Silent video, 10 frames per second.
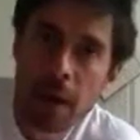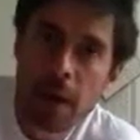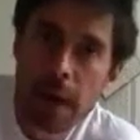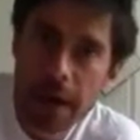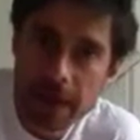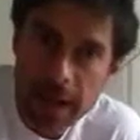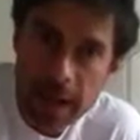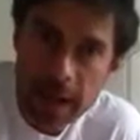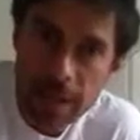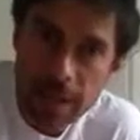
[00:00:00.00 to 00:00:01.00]
like
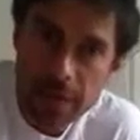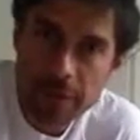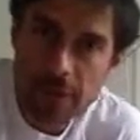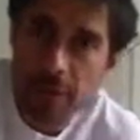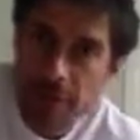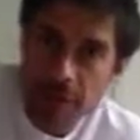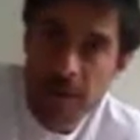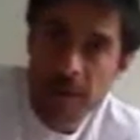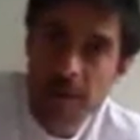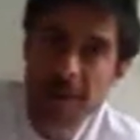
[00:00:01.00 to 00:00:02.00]

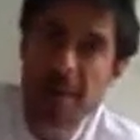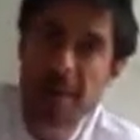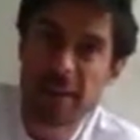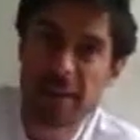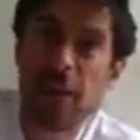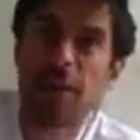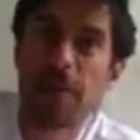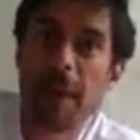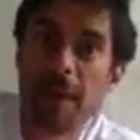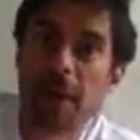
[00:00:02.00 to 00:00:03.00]
basically like self
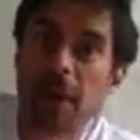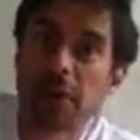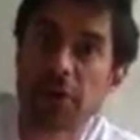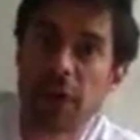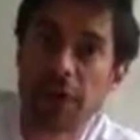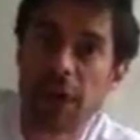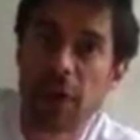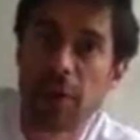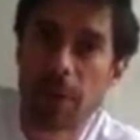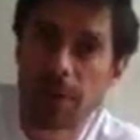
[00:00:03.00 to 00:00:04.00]
massage, and it
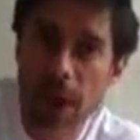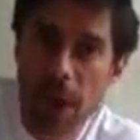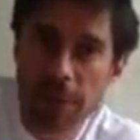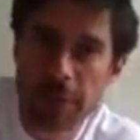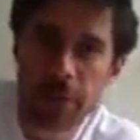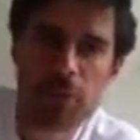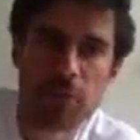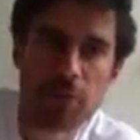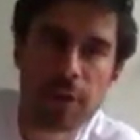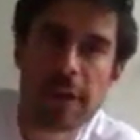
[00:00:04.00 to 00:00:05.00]
helps to
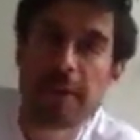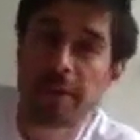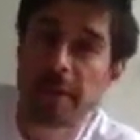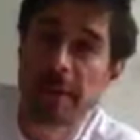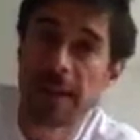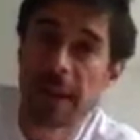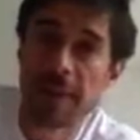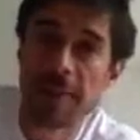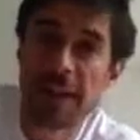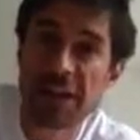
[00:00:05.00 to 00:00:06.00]
release the
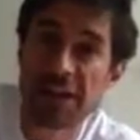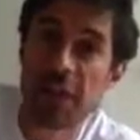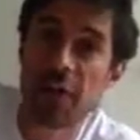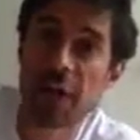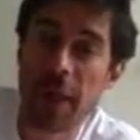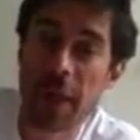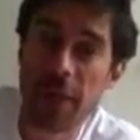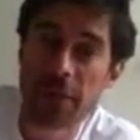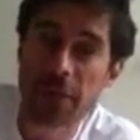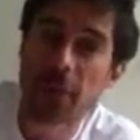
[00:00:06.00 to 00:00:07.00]
fascia around the
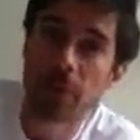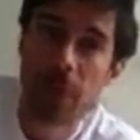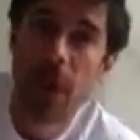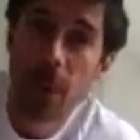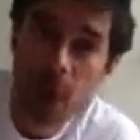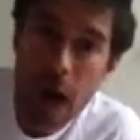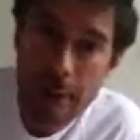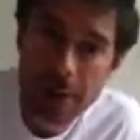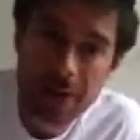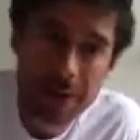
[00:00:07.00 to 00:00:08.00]
muscles. What
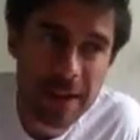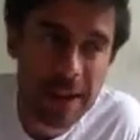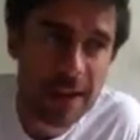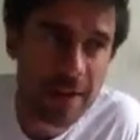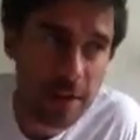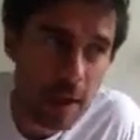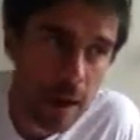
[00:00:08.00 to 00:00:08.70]
happens is